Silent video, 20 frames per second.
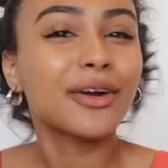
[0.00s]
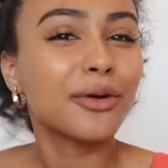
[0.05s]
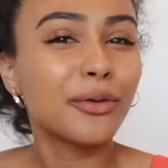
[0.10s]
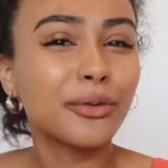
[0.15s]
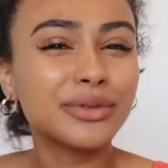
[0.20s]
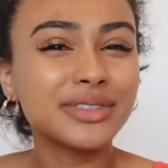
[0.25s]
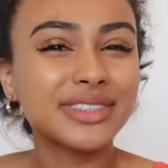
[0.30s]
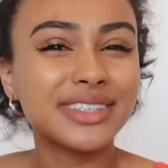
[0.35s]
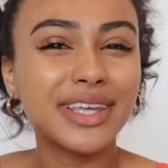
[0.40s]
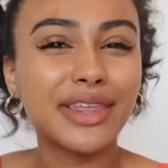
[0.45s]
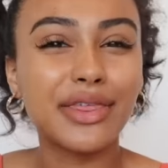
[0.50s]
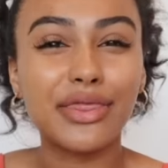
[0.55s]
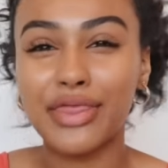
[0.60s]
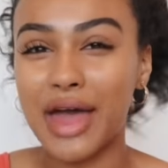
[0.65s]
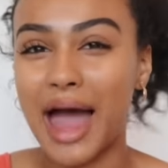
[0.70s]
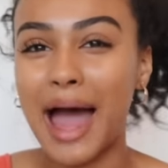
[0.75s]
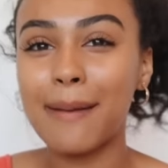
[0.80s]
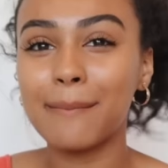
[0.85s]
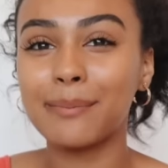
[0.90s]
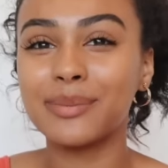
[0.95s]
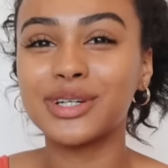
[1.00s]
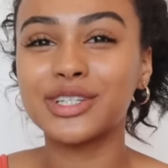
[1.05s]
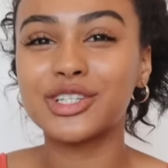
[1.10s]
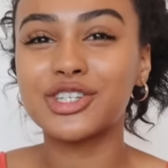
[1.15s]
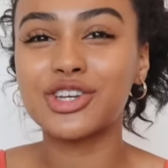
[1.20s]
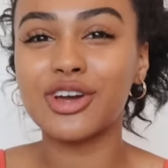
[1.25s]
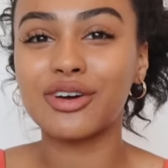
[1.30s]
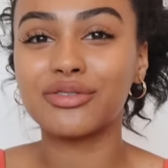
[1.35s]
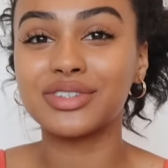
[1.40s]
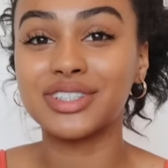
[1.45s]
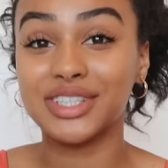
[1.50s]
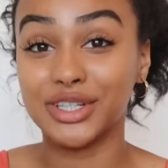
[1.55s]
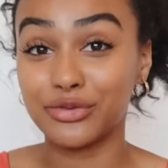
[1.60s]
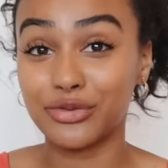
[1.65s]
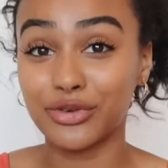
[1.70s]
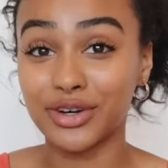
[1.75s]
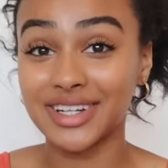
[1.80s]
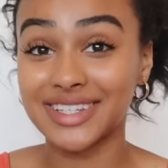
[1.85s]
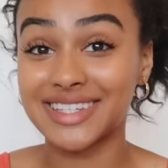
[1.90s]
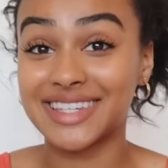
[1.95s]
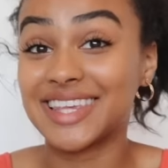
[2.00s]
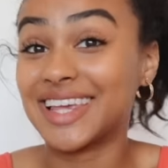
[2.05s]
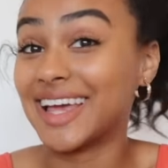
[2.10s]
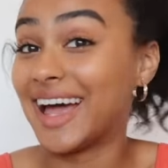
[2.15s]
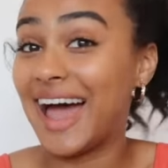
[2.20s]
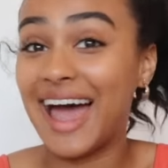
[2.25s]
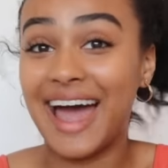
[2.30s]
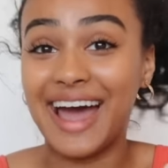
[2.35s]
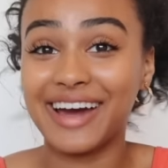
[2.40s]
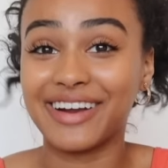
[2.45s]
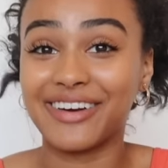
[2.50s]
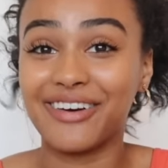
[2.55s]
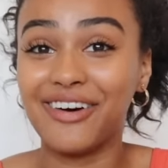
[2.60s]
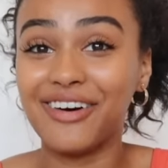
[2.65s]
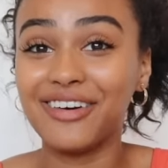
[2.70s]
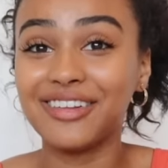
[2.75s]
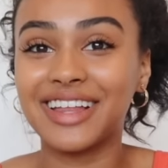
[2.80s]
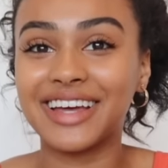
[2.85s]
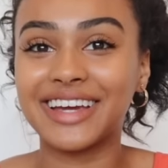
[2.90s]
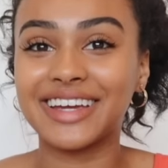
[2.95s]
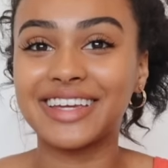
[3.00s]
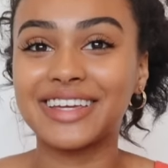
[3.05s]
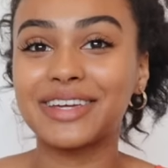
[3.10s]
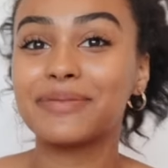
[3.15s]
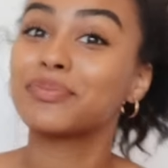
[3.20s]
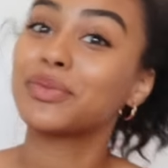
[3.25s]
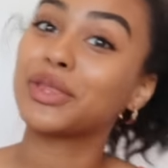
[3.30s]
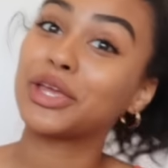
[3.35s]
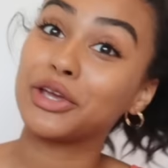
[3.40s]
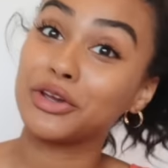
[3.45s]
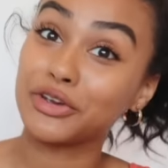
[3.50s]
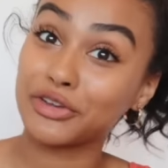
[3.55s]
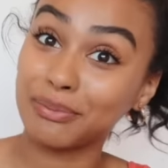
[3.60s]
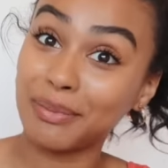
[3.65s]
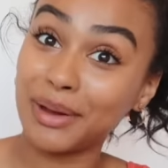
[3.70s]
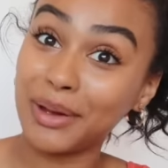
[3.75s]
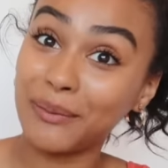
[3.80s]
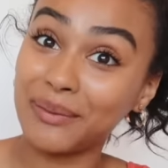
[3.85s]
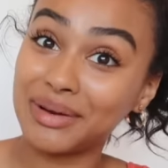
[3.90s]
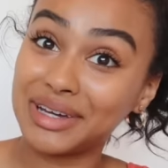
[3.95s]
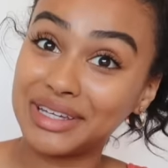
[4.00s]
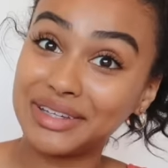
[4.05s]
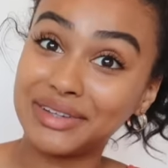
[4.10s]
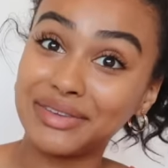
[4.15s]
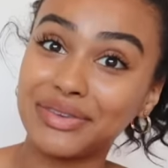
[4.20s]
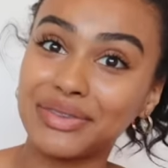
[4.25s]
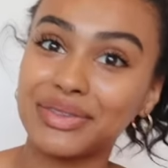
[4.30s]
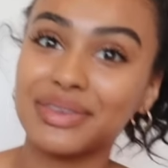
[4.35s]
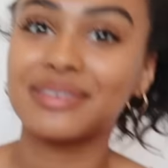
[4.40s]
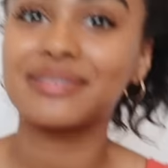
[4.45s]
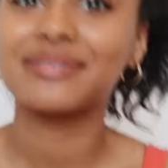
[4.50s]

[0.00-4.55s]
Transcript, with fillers: I don't see that much of a difference at all. Like, here's my length,